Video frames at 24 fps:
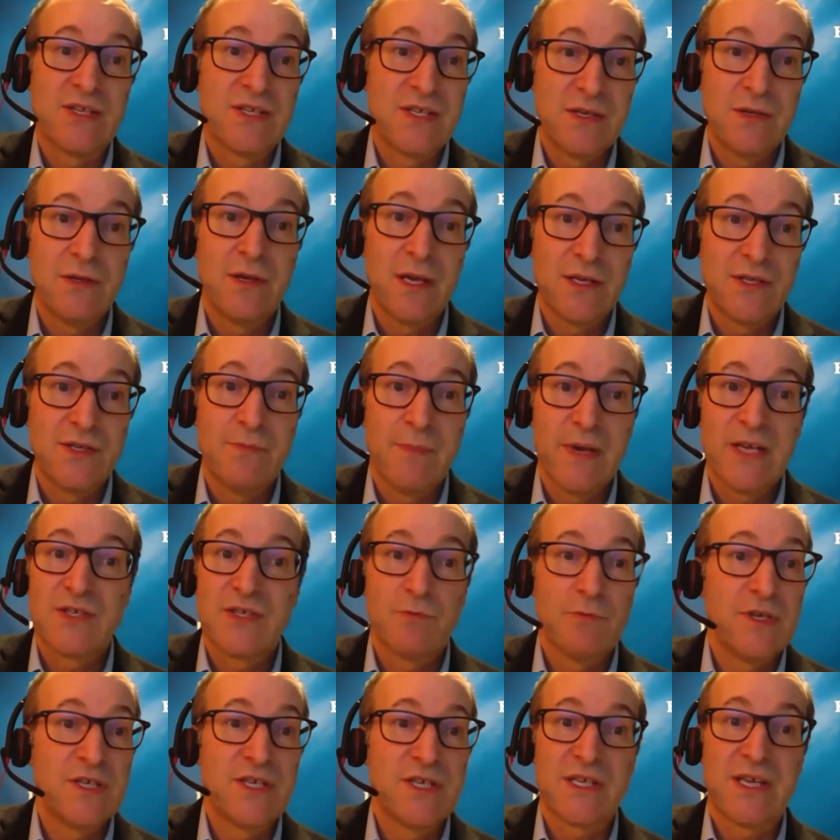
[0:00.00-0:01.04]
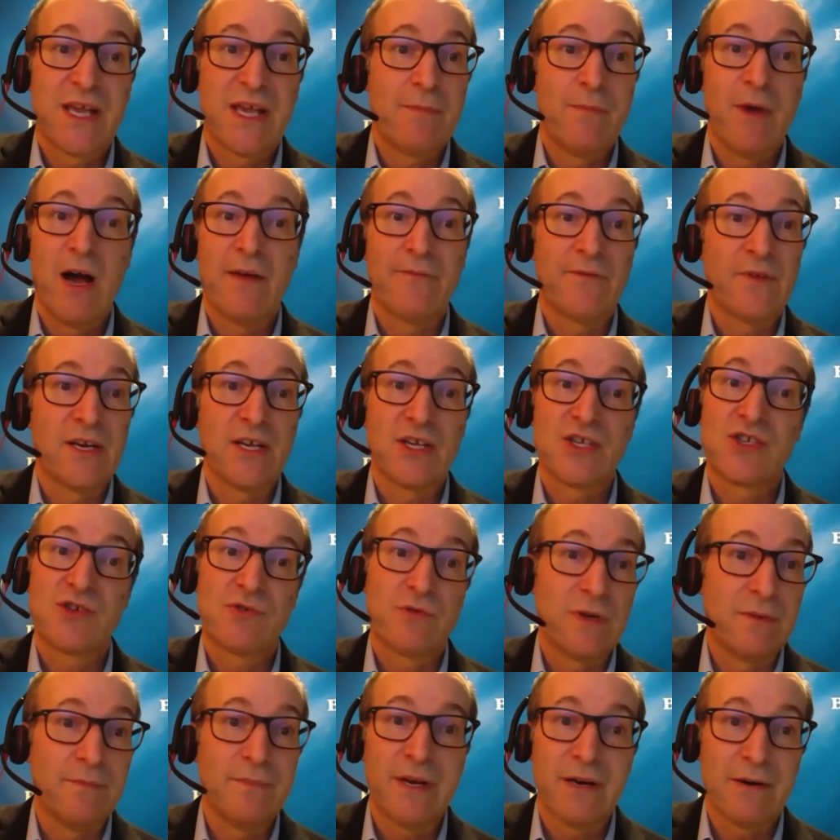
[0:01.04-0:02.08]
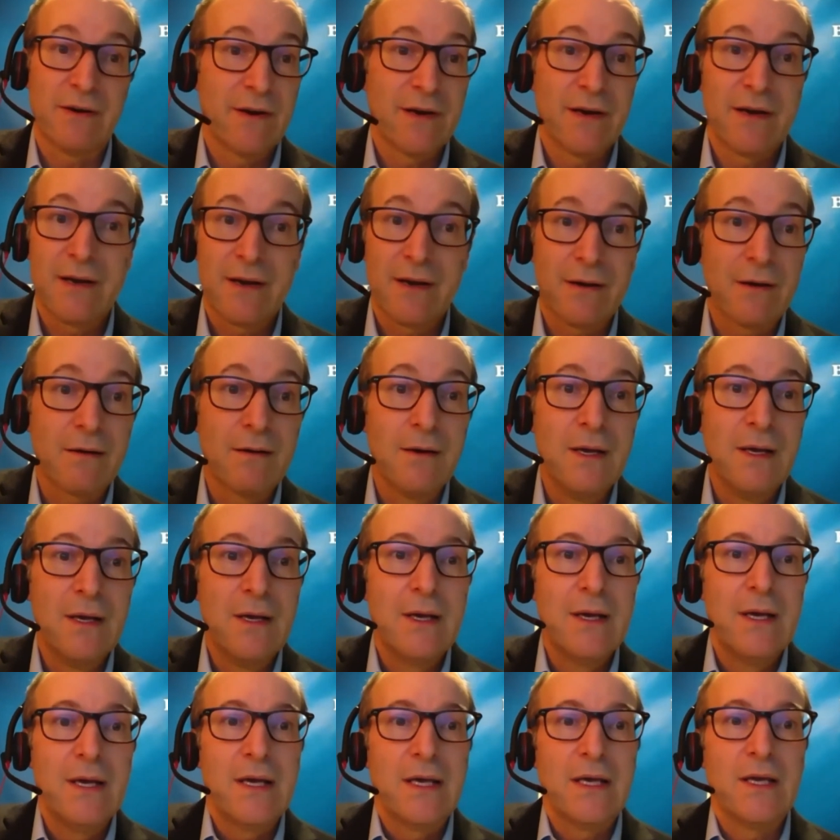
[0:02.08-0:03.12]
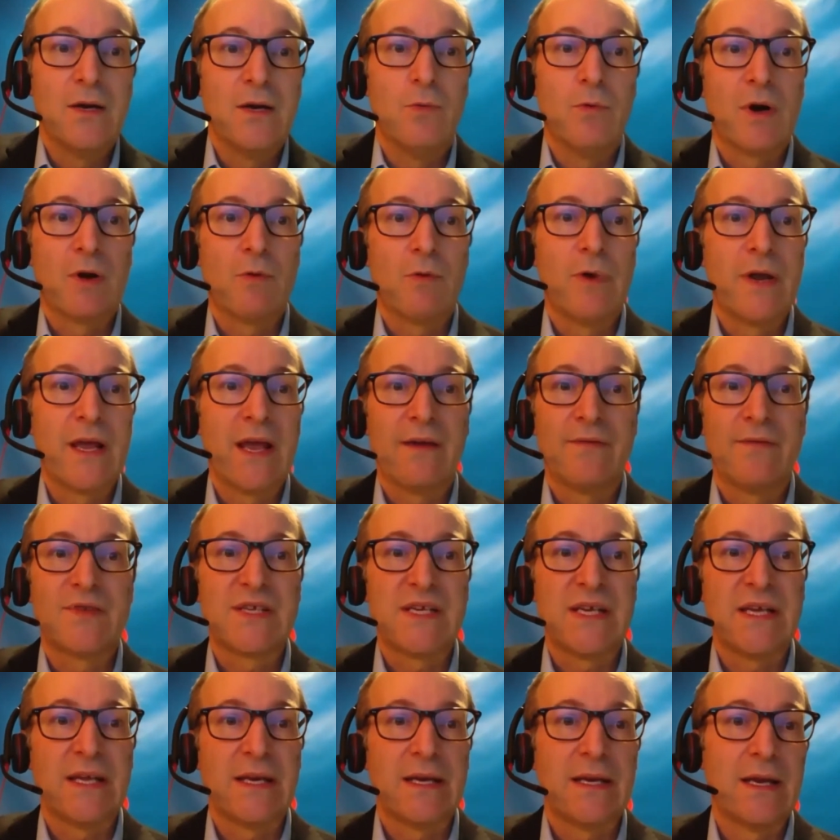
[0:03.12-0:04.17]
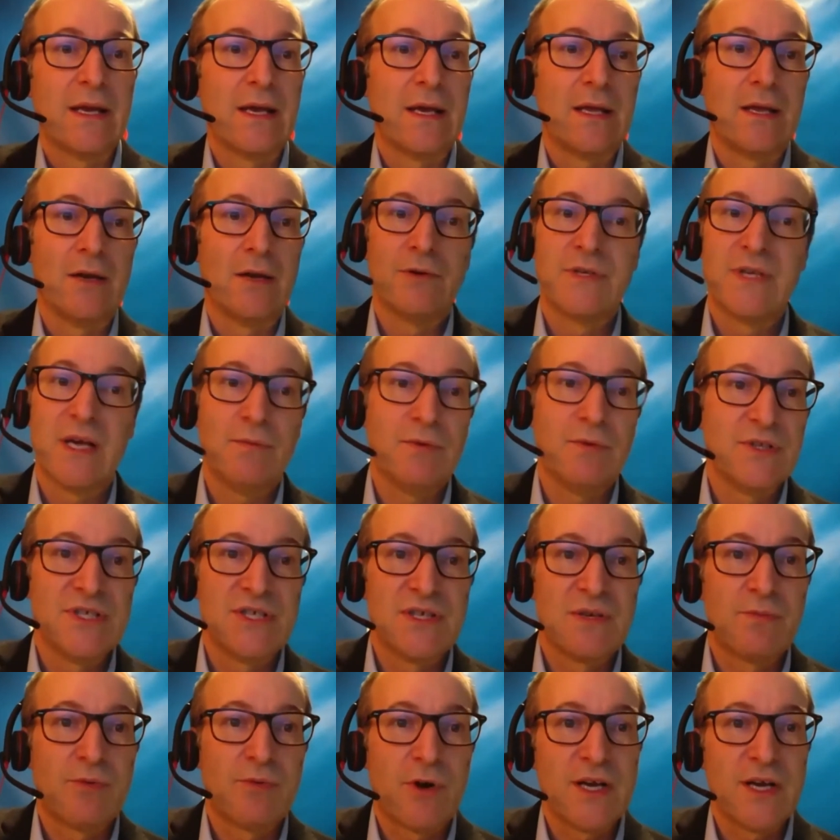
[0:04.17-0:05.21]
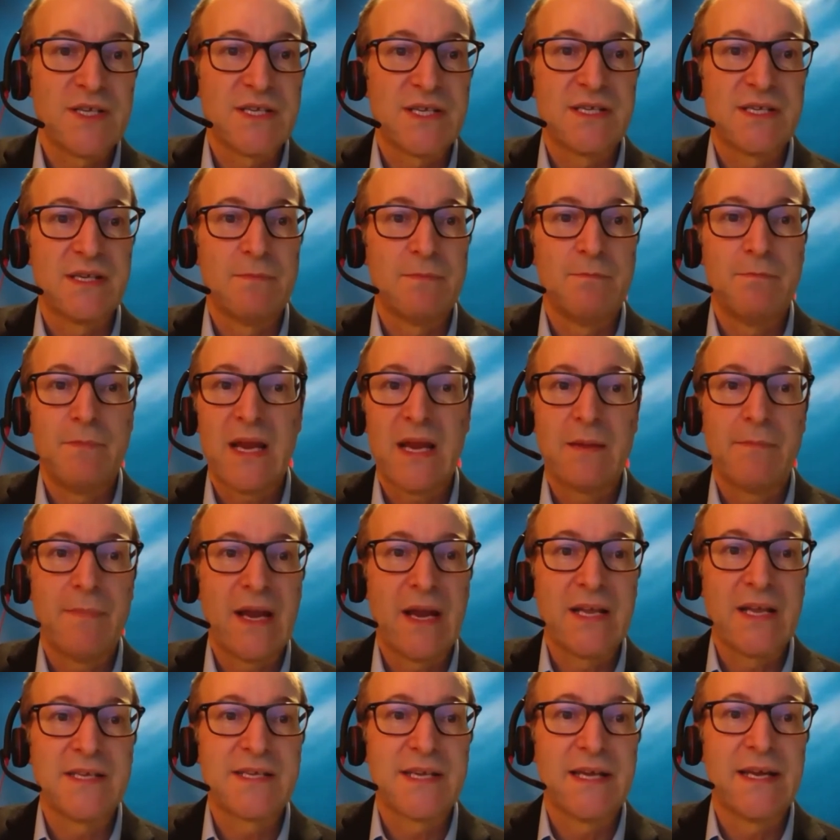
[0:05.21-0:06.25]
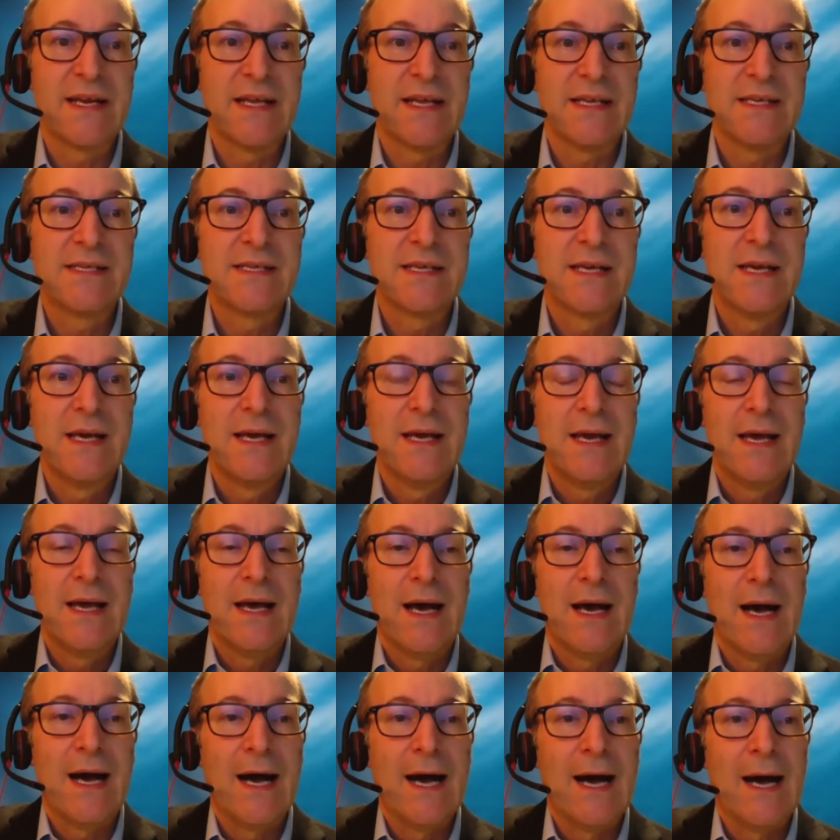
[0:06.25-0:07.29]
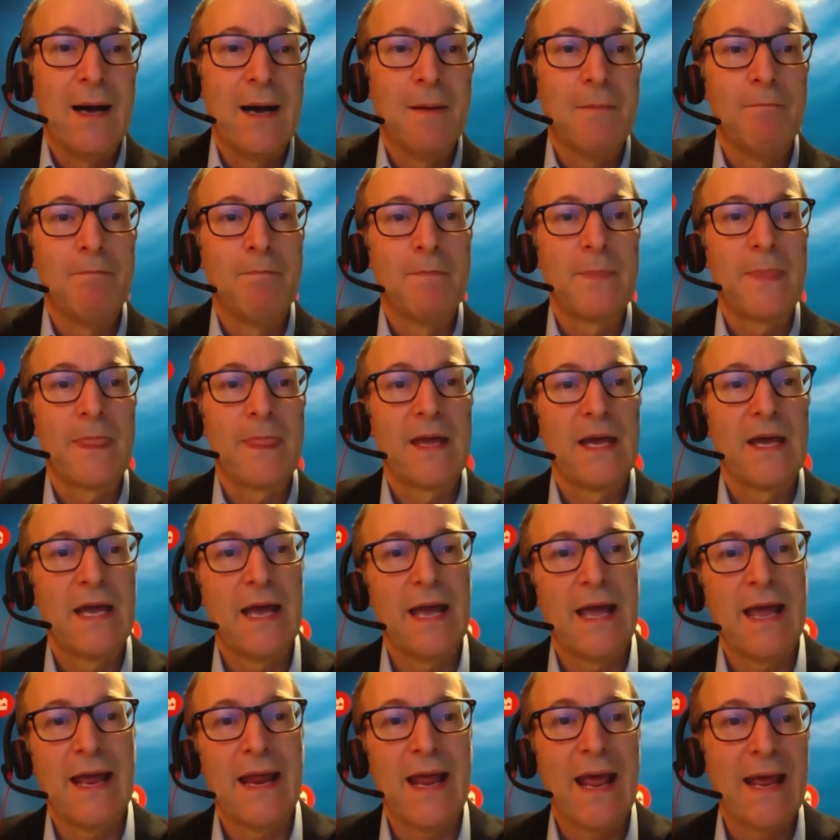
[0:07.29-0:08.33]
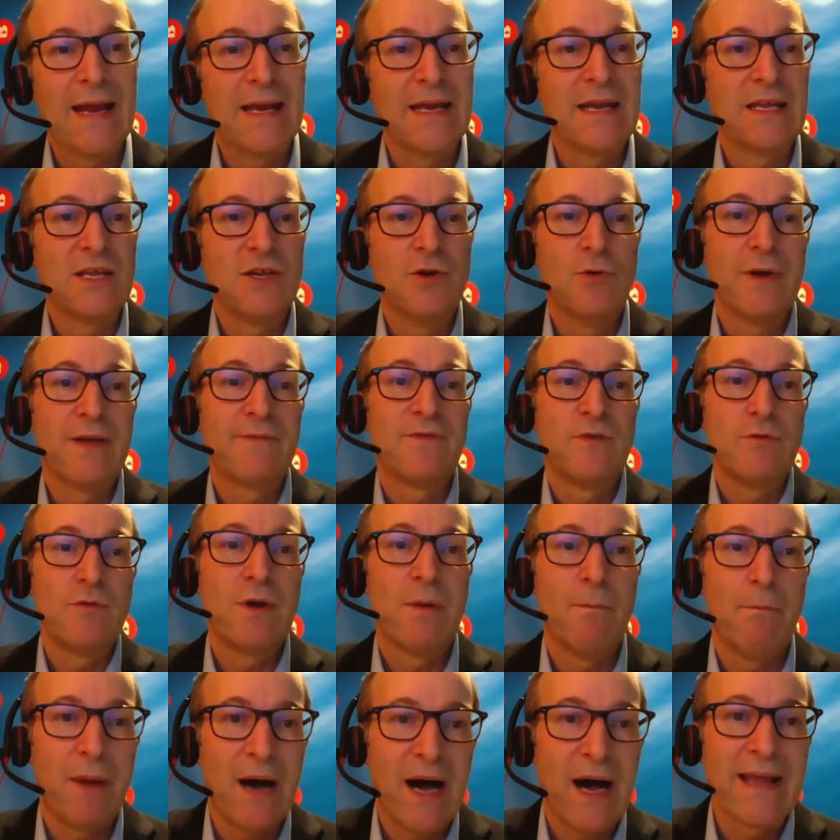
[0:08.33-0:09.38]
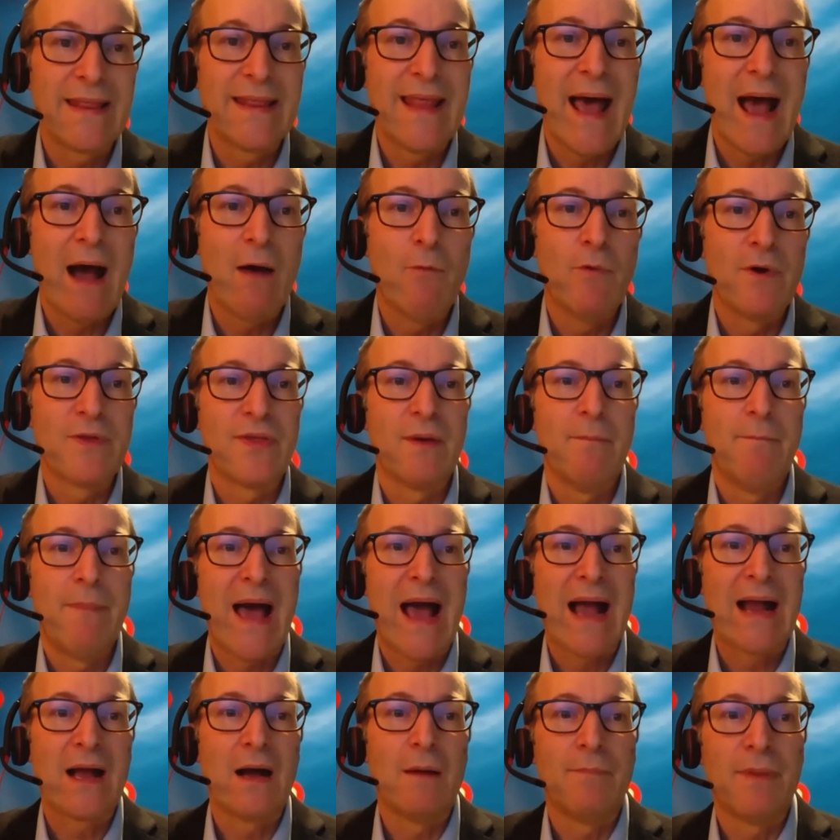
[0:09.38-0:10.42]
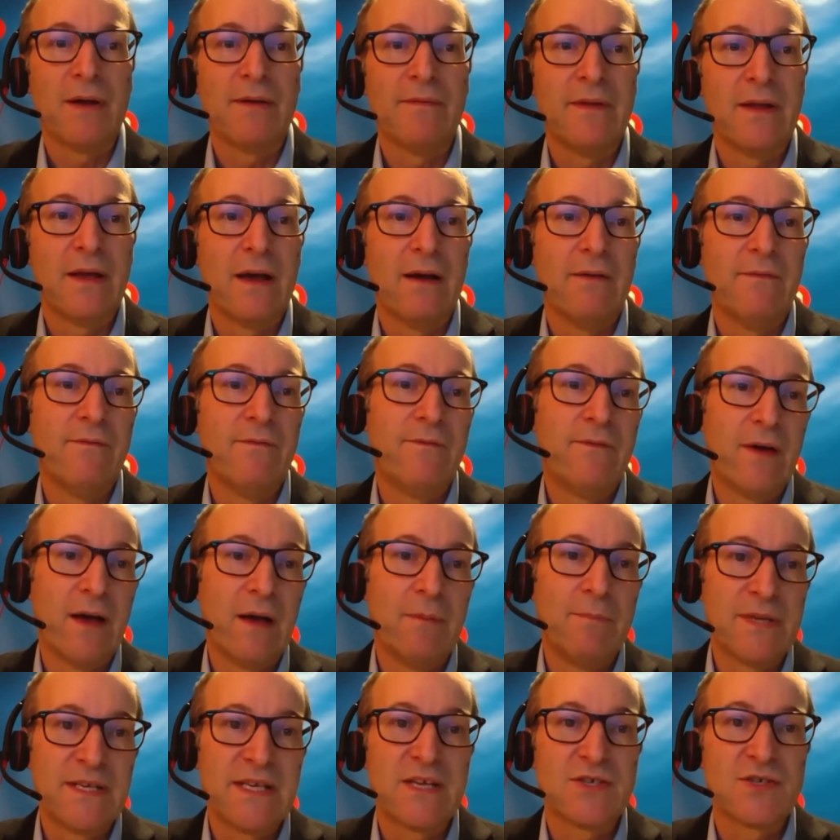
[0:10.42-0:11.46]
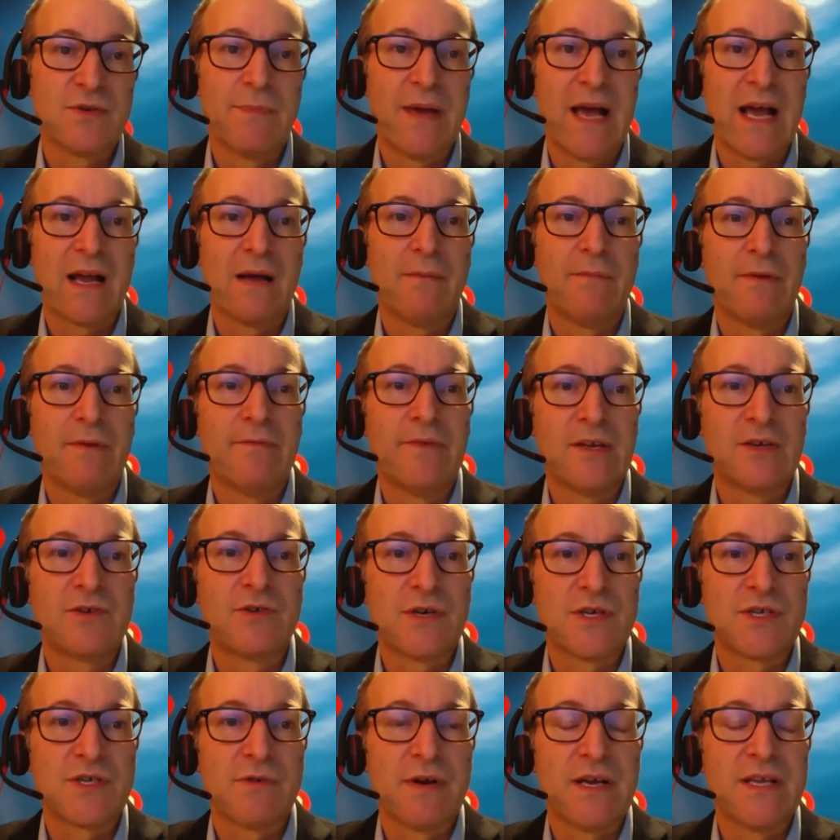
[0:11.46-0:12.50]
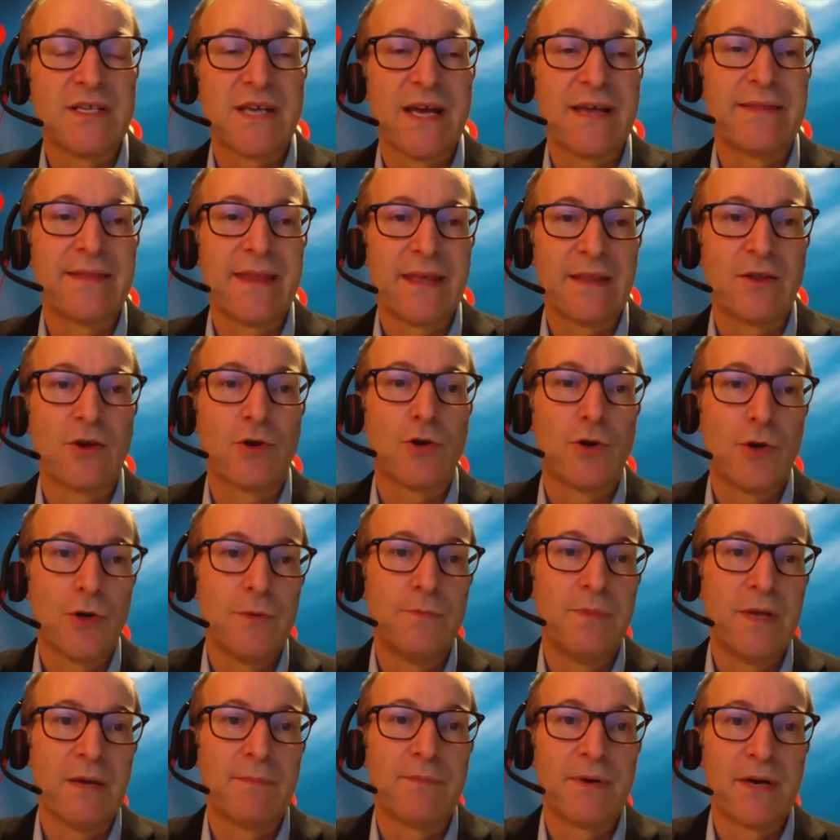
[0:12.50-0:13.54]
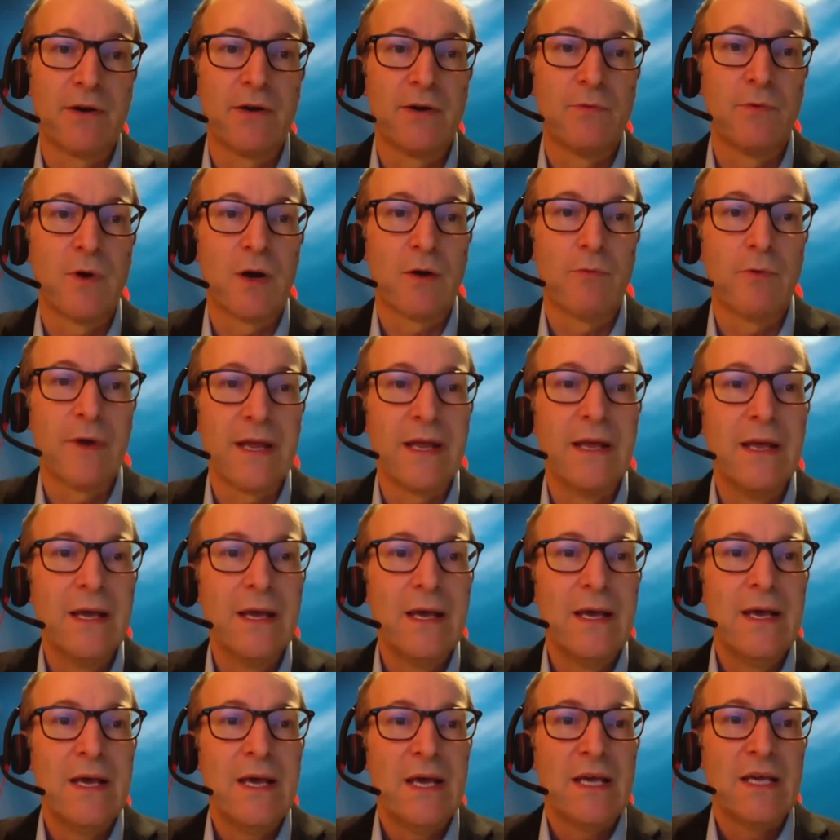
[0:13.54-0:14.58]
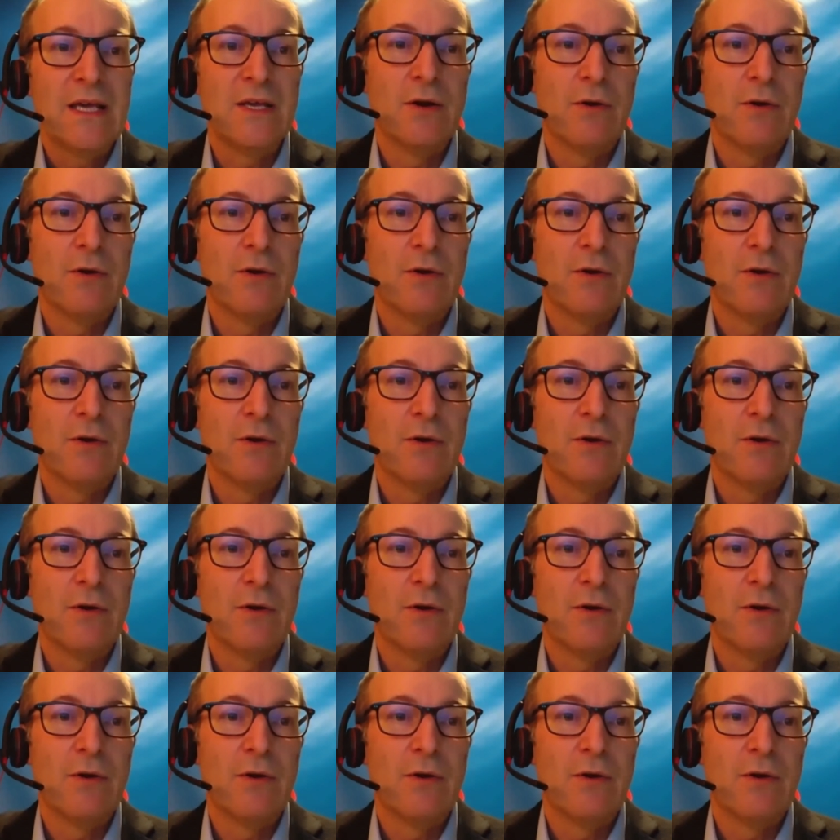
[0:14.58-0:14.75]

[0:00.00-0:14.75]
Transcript: you mentioned, we just came off an extreme period here, where we have seen, double-digit prices in many, many cities. And if you combine that with a backup of a potential backup of interest rates, I think there could be a period where we, we